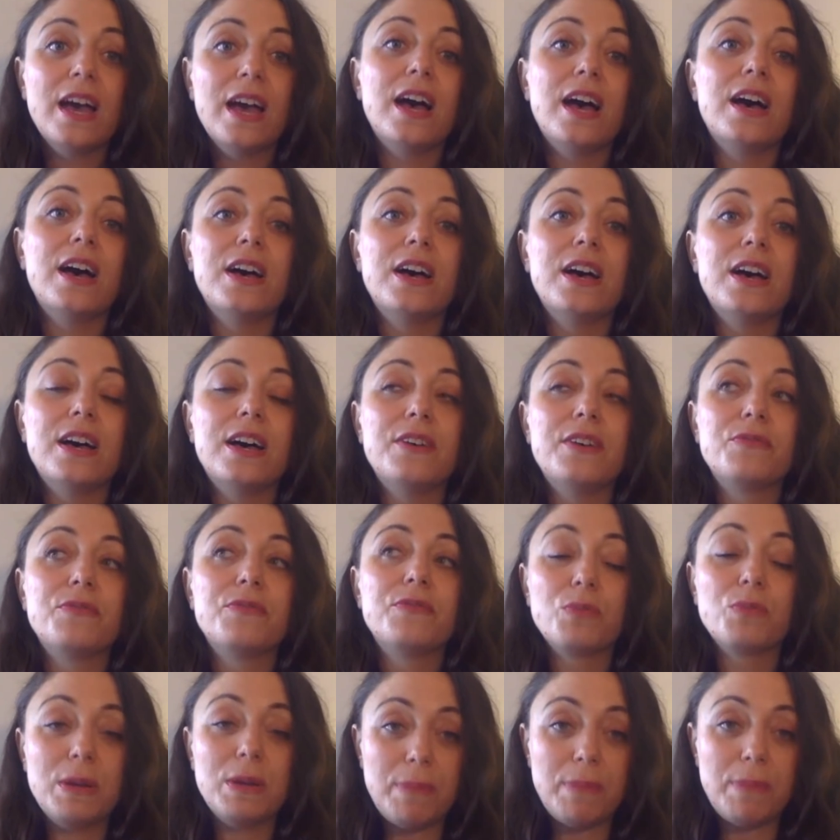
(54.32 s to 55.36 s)
of
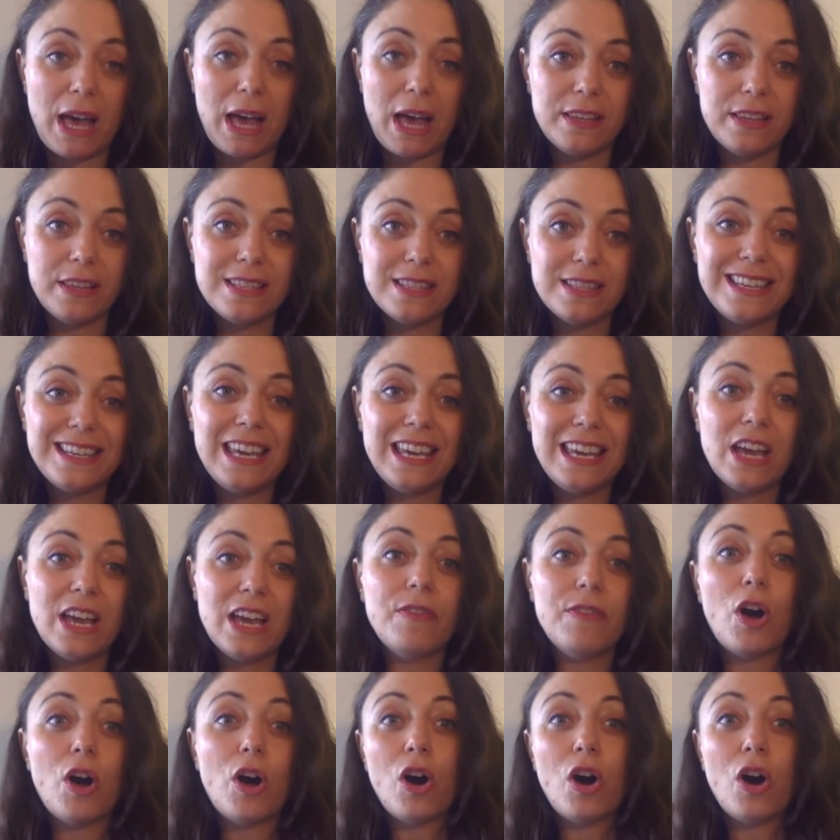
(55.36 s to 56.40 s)
rebalancing,
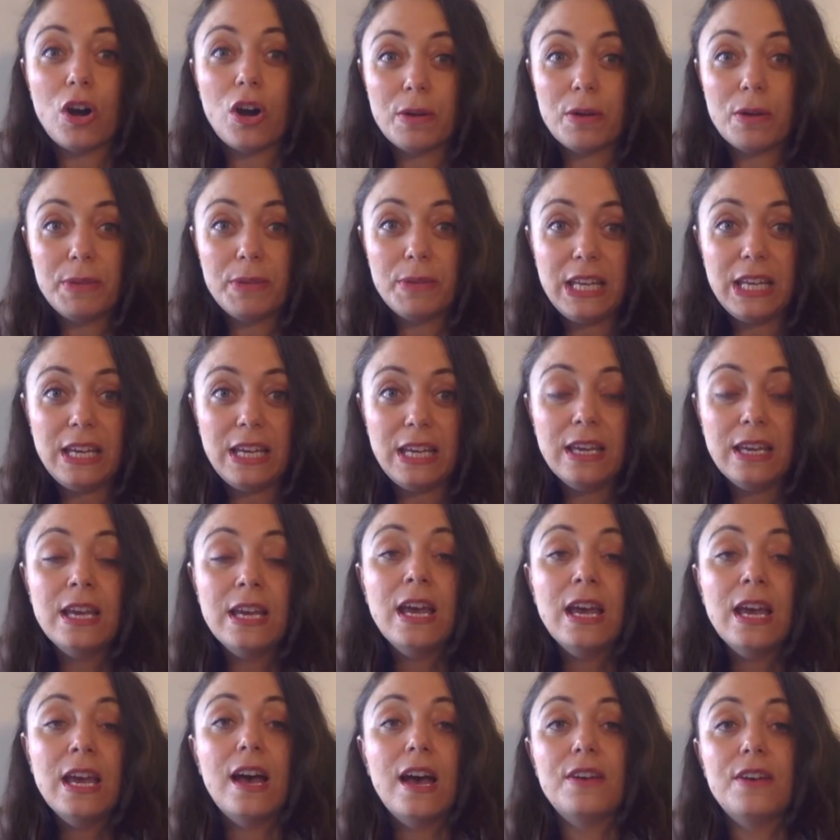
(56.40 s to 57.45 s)
of harmony,
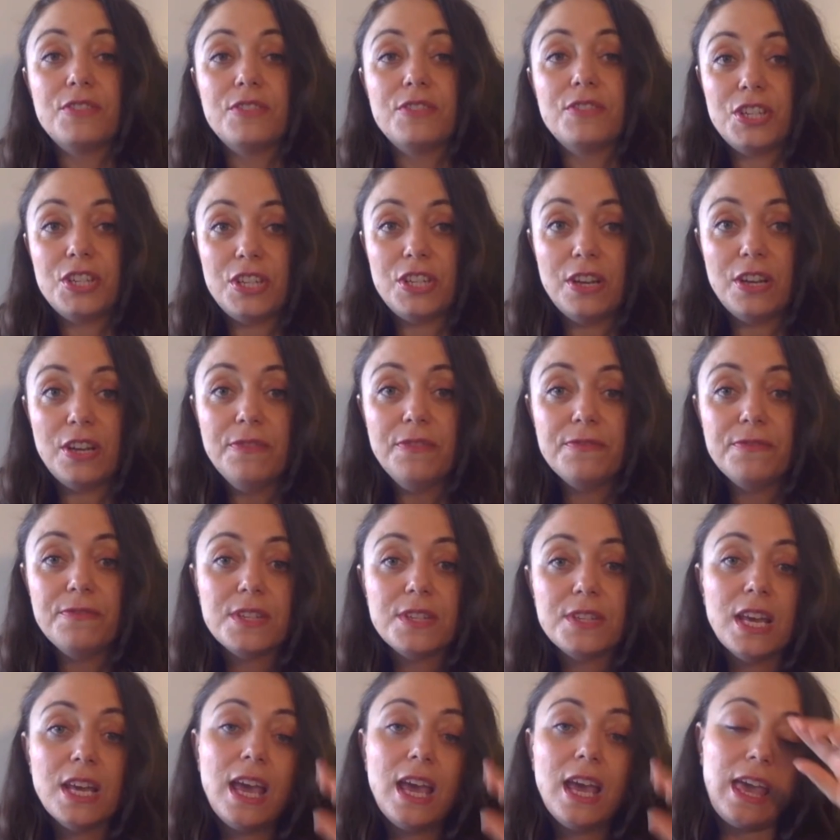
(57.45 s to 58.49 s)
of
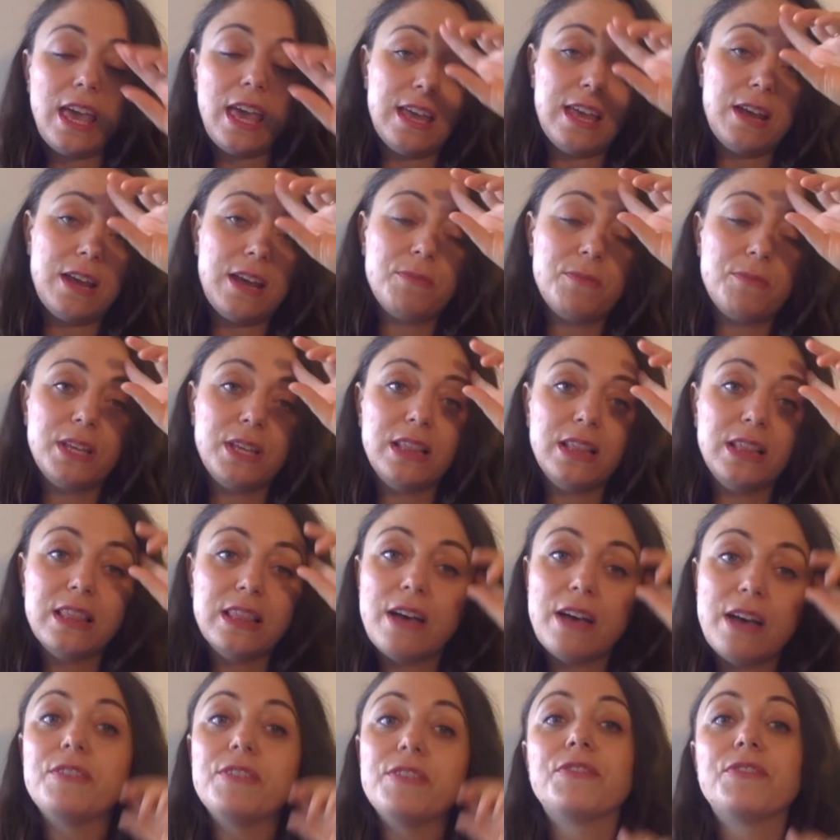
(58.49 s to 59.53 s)
shift, and I really
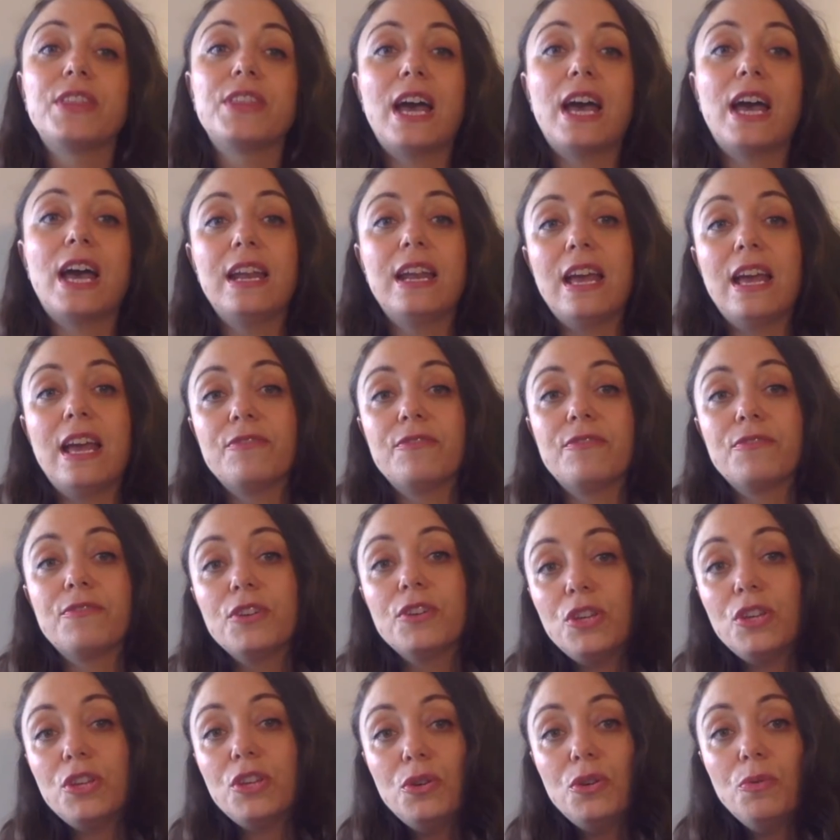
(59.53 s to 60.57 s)
love it for that. And for
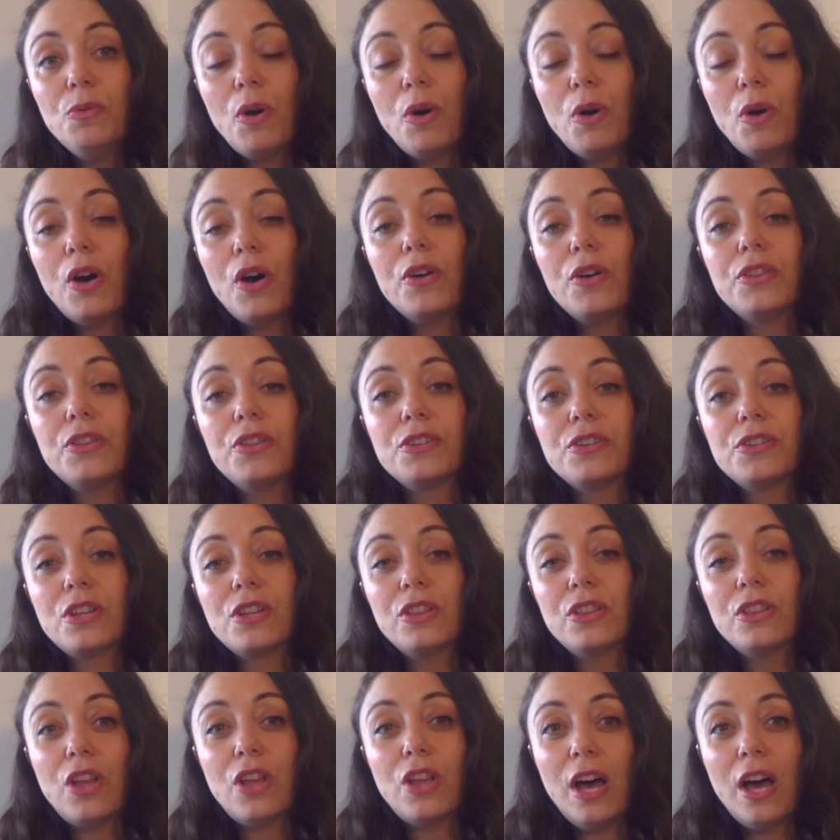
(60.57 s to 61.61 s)
you all, there's
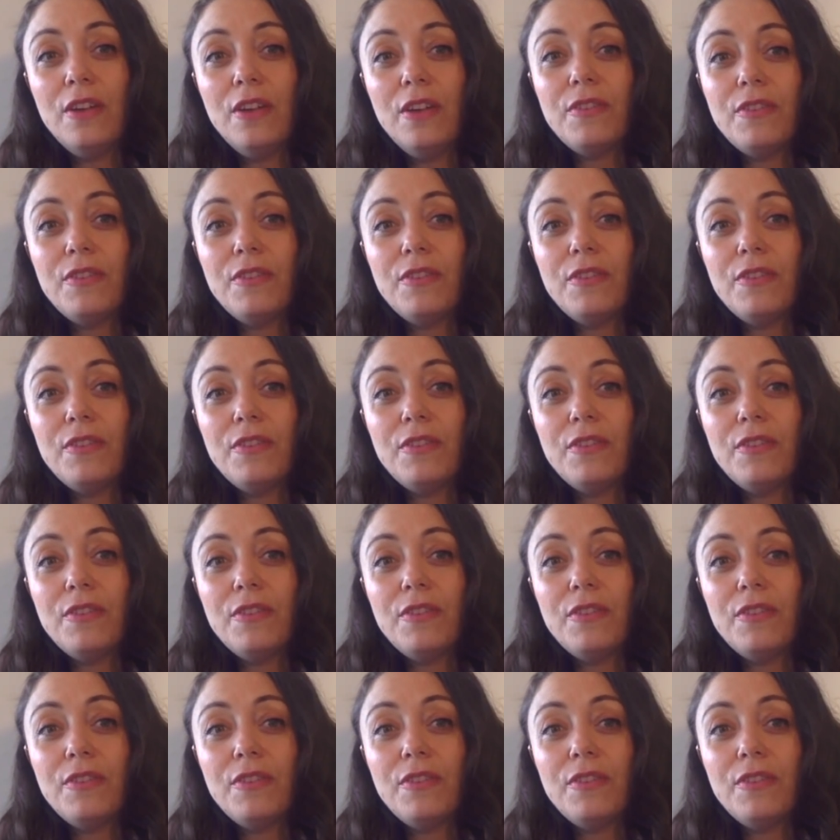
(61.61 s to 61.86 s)
a lot